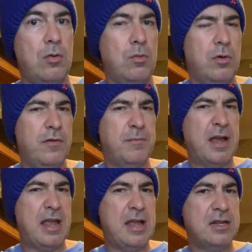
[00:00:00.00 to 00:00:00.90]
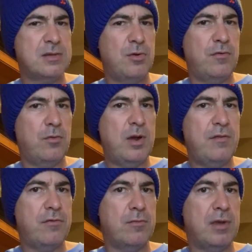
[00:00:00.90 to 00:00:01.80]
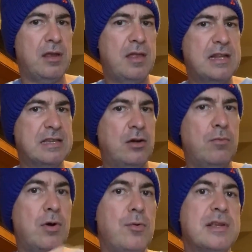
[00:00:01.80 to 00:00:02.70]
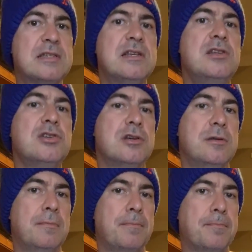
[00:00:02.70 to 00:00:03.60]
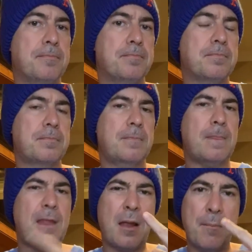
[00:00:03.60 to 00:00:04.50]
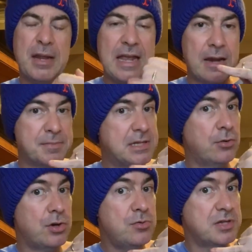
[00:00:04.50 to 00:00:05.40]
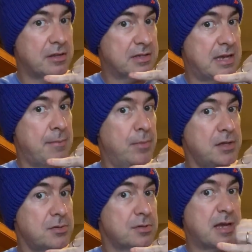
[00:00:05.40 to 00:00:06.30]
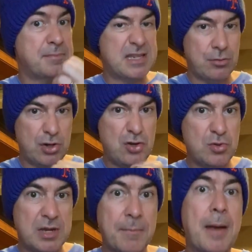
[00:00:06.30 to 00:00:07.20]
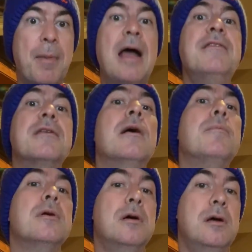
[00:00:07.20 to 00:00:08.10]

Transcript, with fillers: Or if my hands move away from me, that's elbow extension. But yet I'm still using the same muscles. I'm still using my bicep.